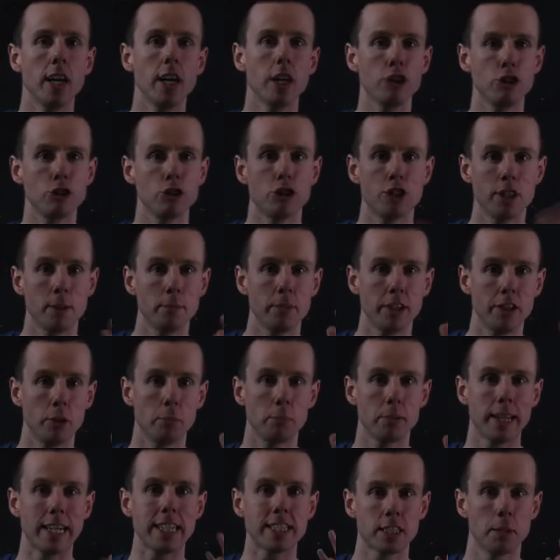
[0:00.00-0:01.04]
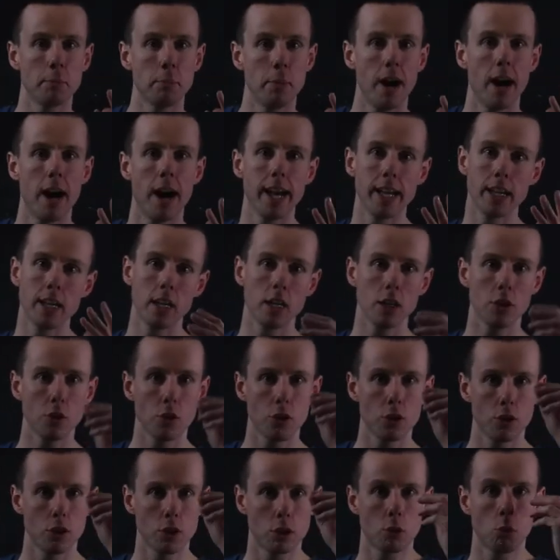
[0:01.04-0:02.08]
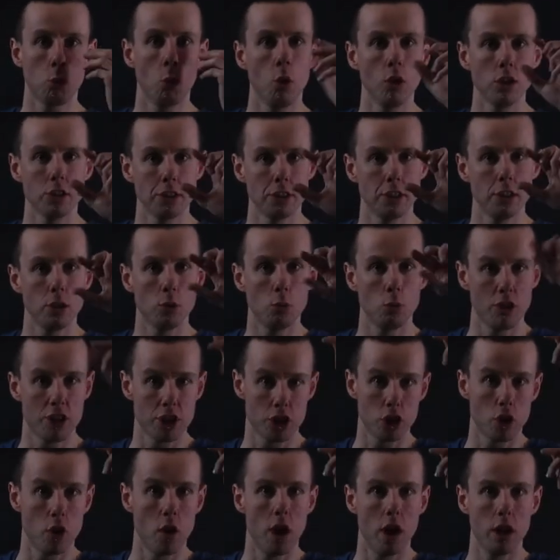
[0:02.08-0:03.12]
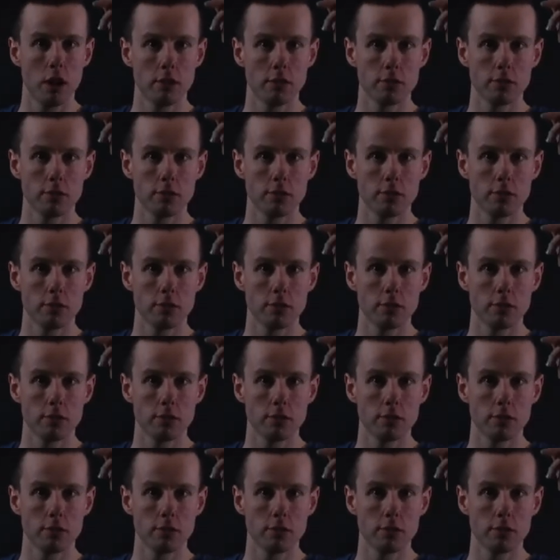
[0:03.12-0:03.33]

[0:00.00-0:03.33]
you simply replace it by the coordinate with a dot.